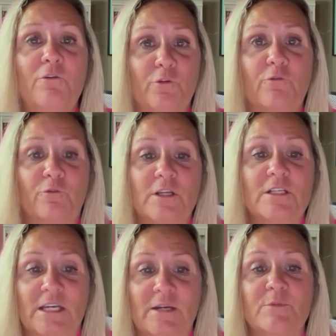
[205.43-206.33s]
for free
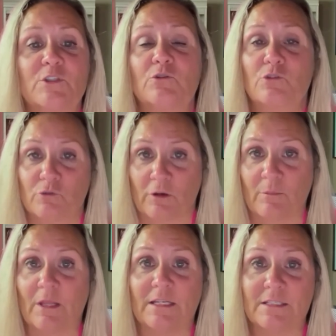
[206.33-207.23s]
tips to
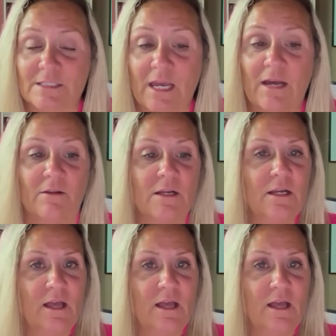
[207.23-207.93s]
streamline and scale.